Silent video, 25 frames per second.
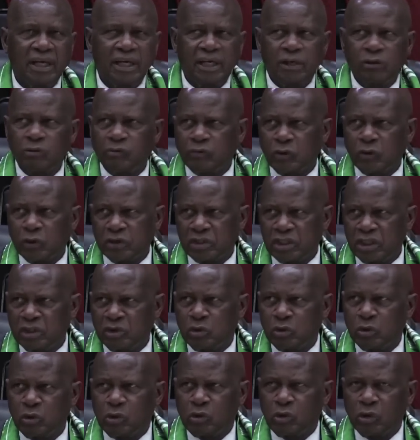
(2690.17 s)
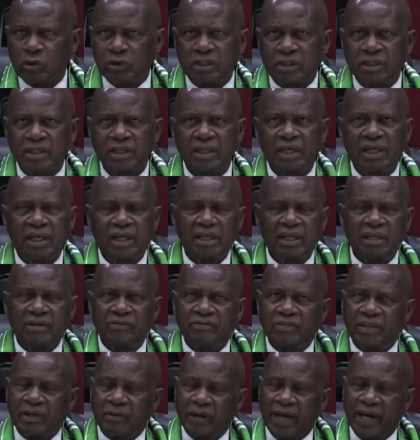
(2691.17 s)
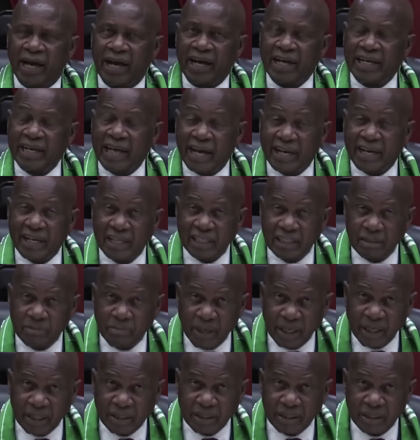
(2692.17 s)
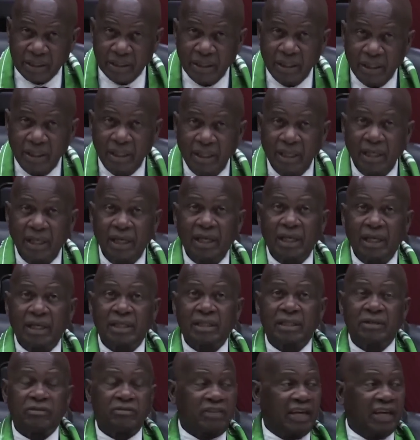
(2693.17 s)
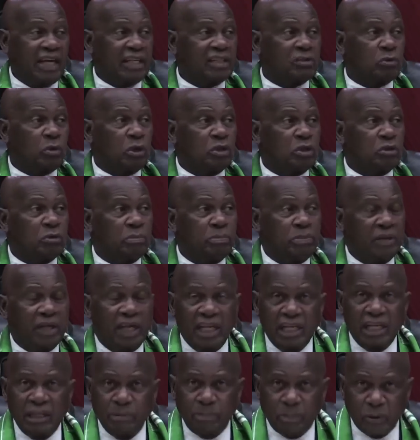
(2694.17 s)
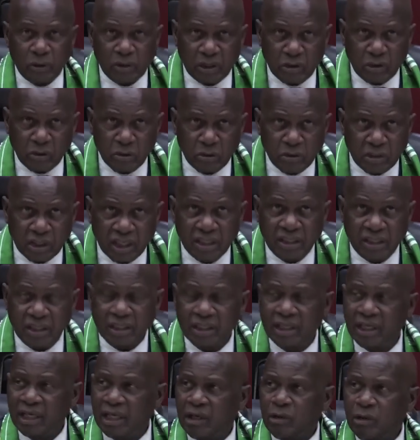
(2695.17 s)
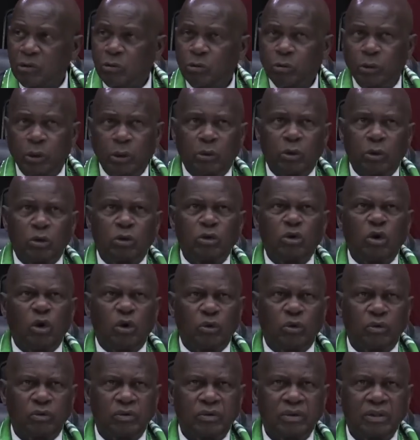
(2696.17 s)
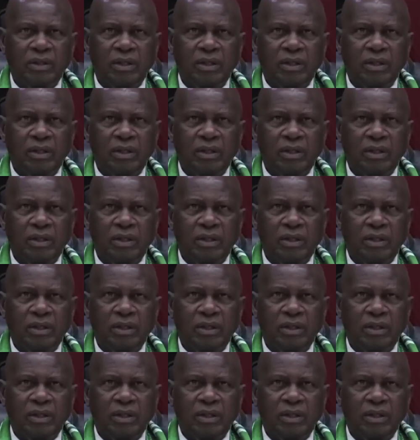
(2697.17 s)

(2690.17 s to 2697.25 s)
And of course, in due course, if there were any arrests made, and if there is going to be any prosecutions, we will know.